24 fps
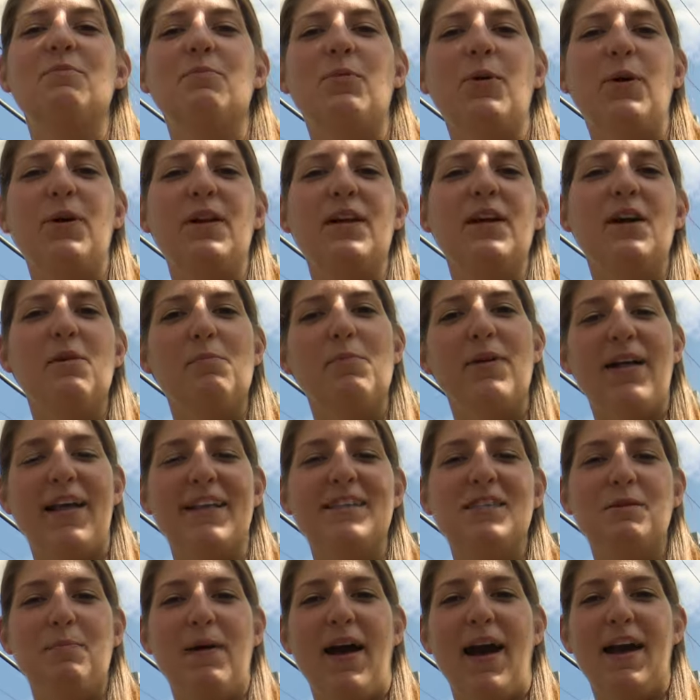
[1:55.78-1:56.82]
Pruning your
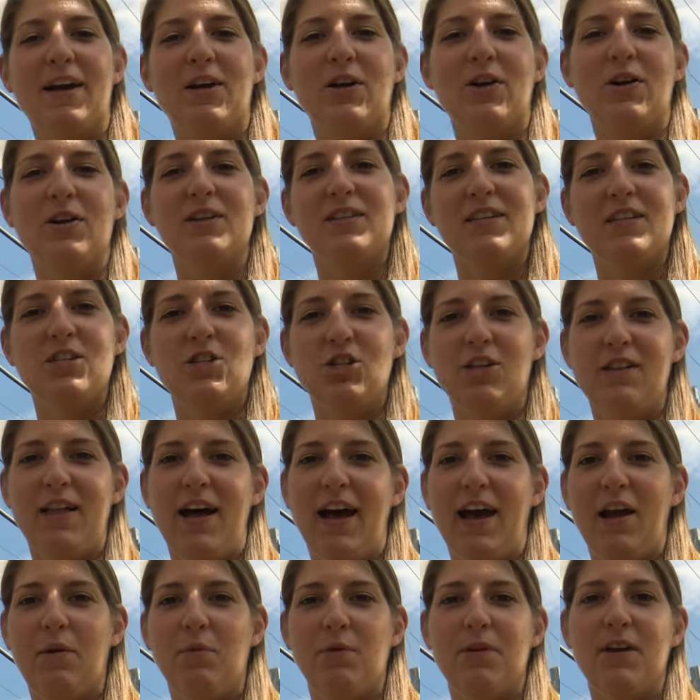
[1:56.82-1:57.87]
plants back early
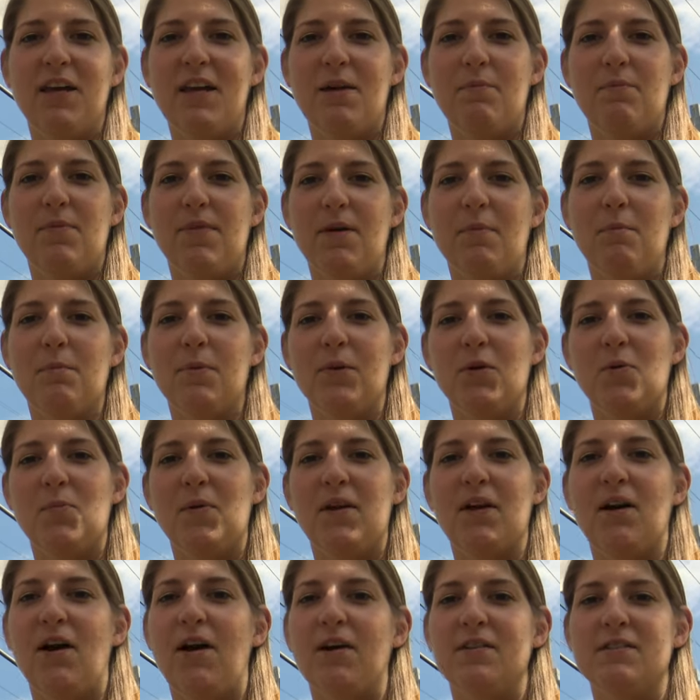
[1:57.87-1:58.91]
July will keep them
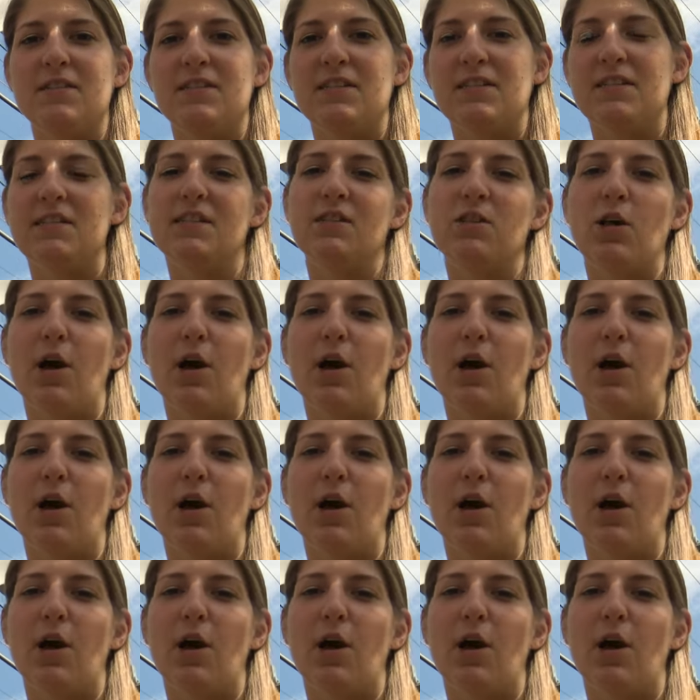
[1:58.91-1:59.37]
blooming all season